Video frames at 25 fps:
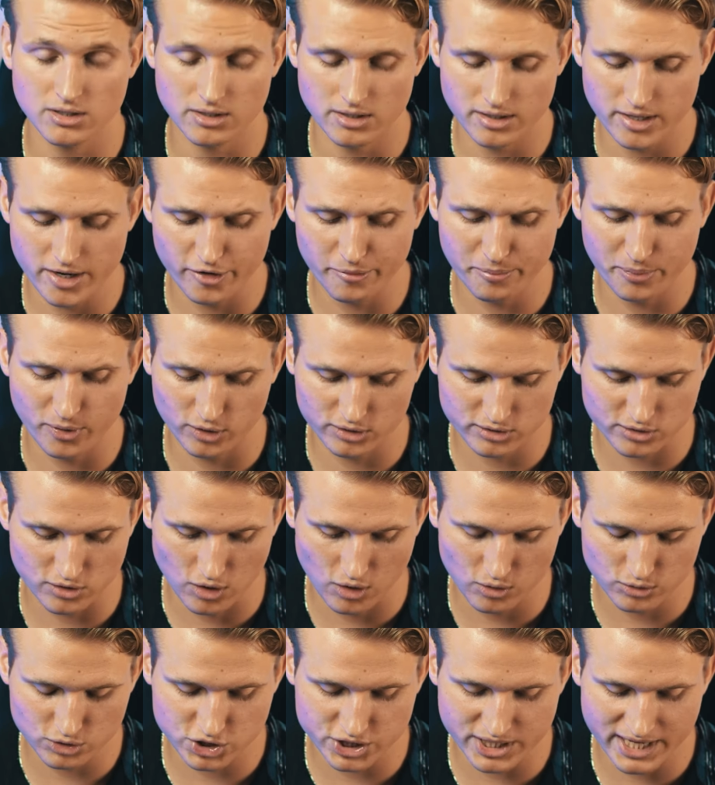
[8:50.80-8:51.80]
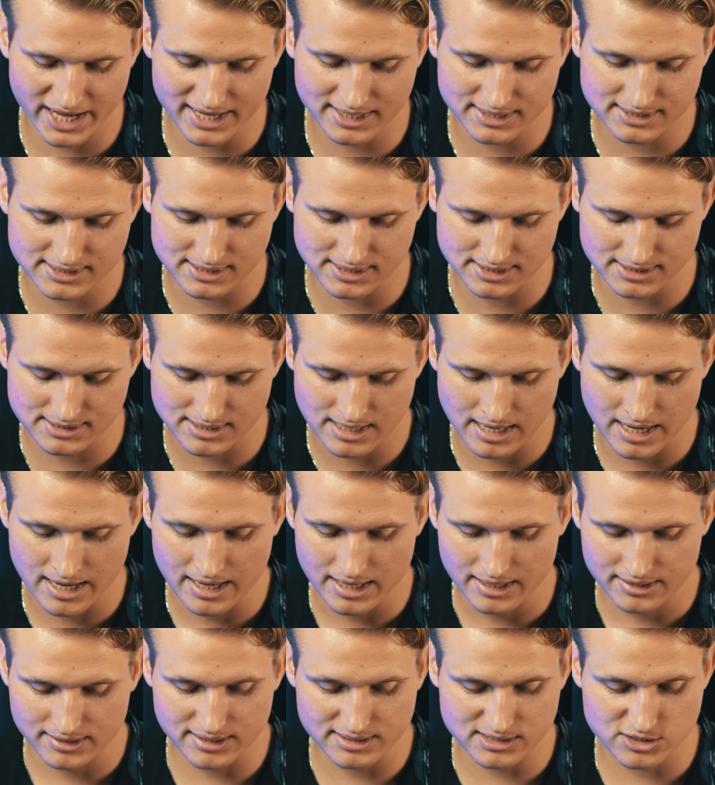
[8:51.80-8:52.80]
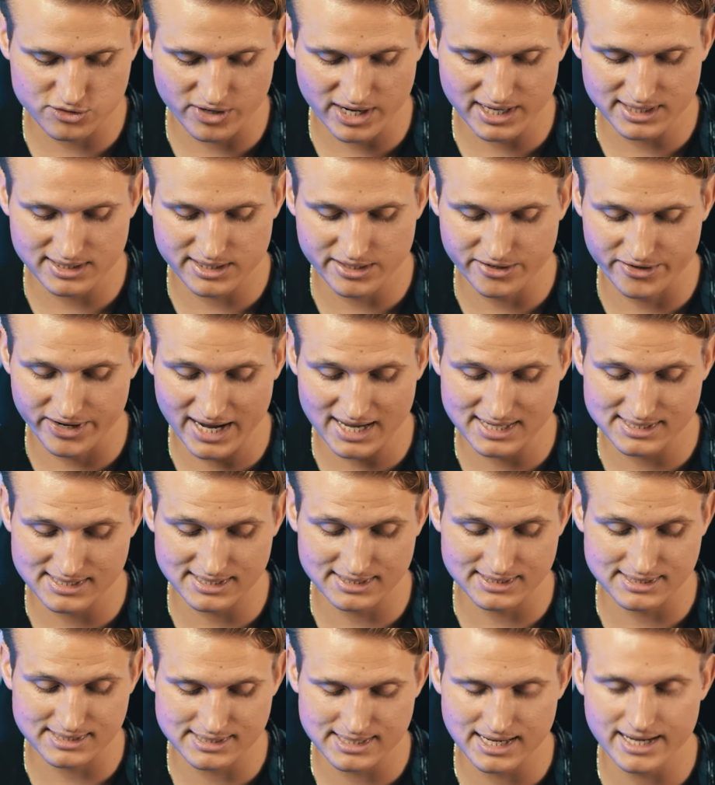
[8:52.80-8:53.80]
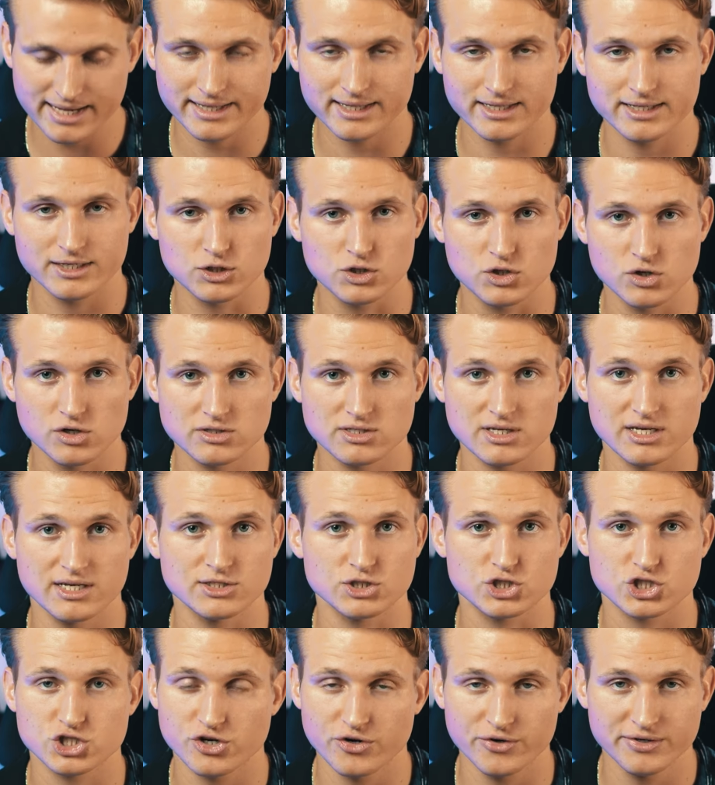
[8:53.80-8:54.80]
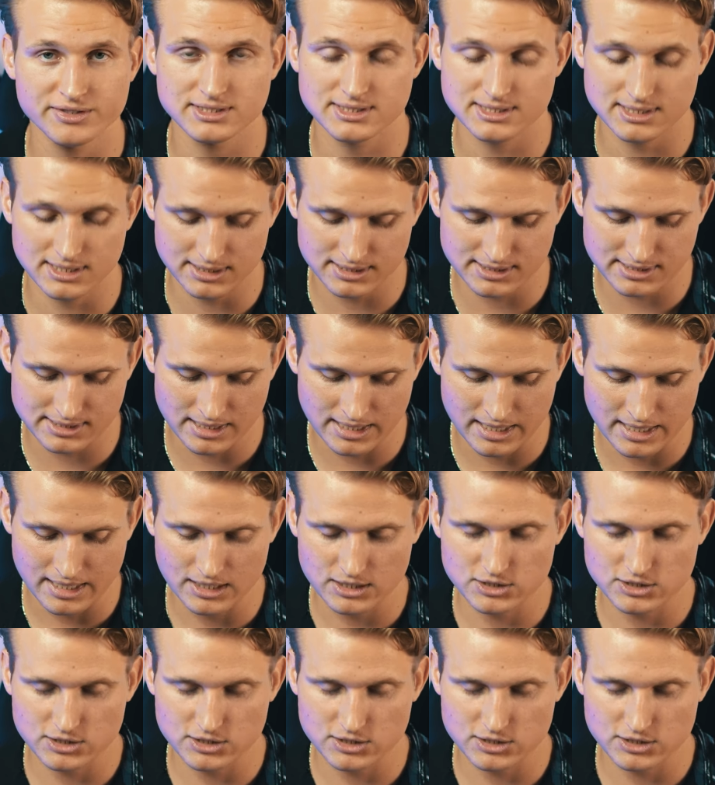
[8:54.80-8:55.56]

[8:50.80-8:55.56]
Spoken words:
me airport lounge access. This right here has insanely good insurances.